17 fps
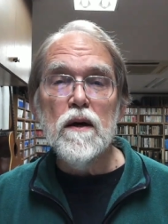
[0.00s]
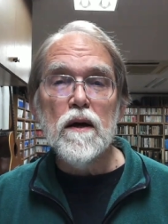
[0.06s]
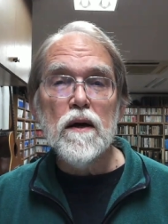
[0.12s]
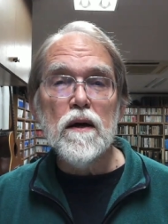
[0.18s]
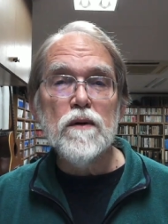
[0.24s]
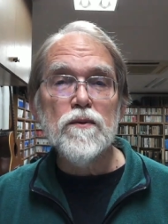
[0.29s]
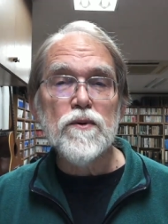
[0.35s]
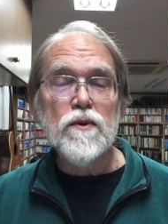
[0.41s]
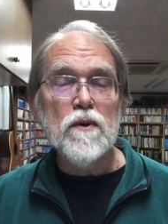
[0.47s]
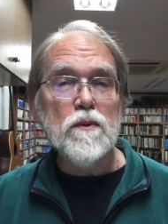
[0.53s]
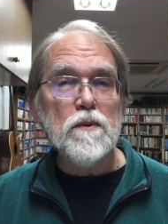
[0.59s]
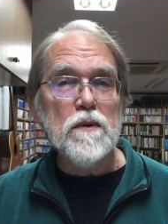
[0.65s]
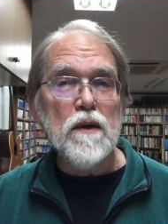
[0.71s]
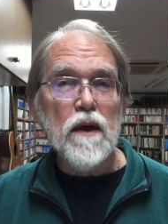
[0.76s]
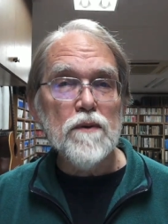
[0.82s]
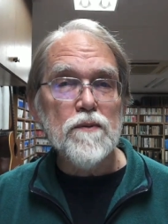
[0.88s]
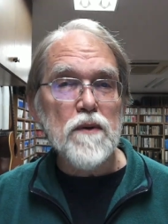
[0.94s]
And so
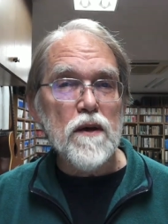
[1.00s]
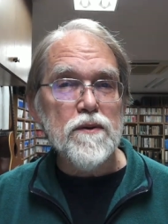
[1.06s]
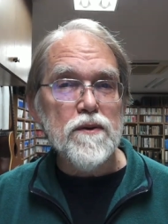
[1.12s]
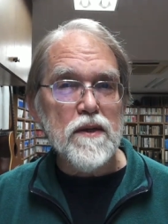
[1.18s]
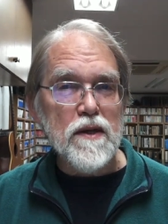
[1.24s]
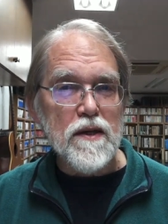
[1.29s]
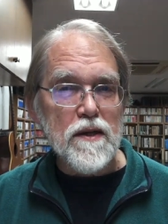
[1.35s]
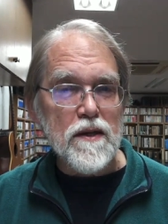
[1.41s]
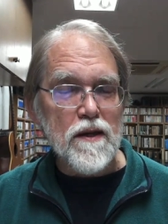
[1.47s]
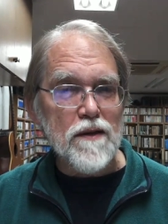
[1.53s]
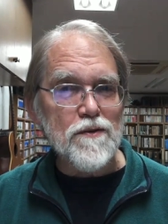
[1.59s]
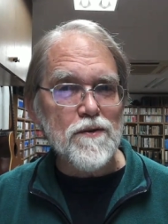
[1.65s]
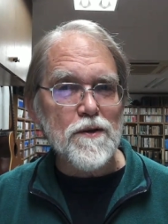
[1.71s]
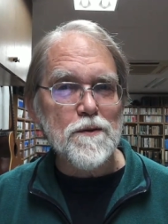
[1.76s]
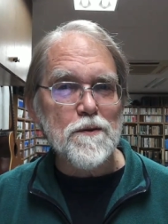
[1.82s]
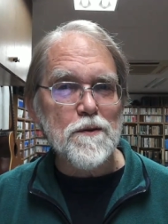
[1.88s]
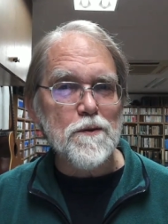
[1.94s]
I think it has
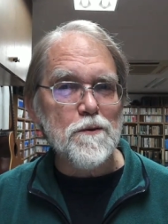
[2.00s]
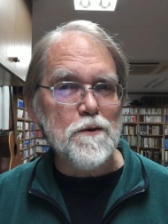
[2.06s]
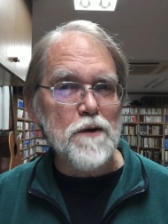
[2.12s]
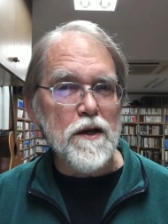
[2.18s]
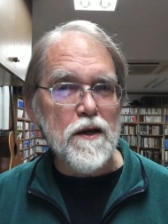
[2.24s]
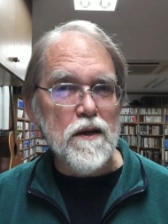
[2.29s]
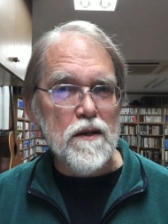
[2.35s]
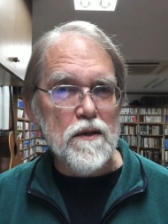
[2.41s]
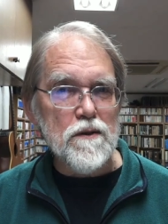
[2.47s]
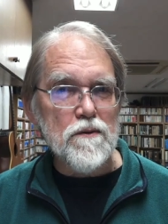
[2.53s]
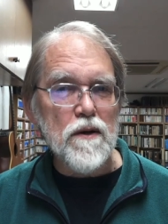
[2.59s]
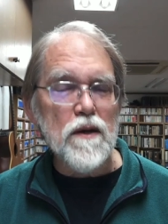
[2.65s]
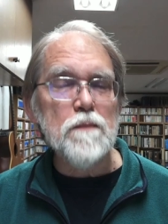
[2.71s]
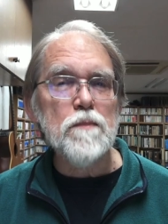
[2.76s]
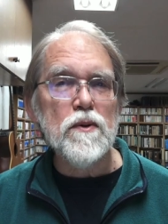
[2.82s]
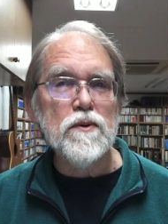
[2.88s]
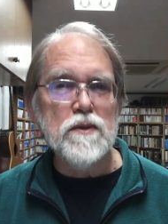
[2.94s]
a great,
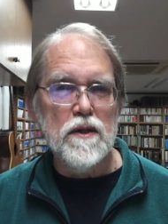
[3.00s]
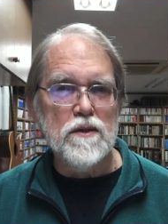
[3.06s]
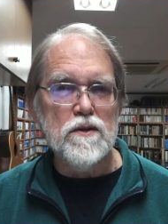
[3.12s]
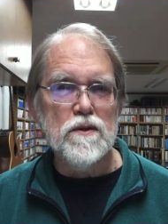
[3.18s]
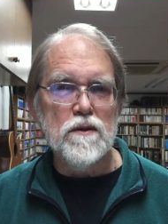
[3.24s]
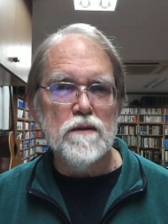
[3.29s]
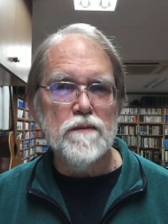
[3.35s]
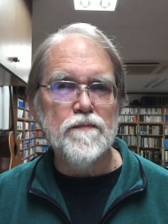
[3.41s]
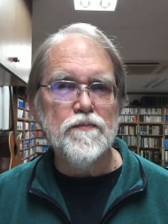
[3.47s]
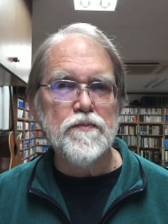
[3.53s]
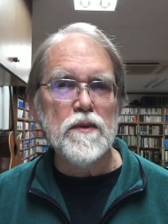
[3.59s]
great potential.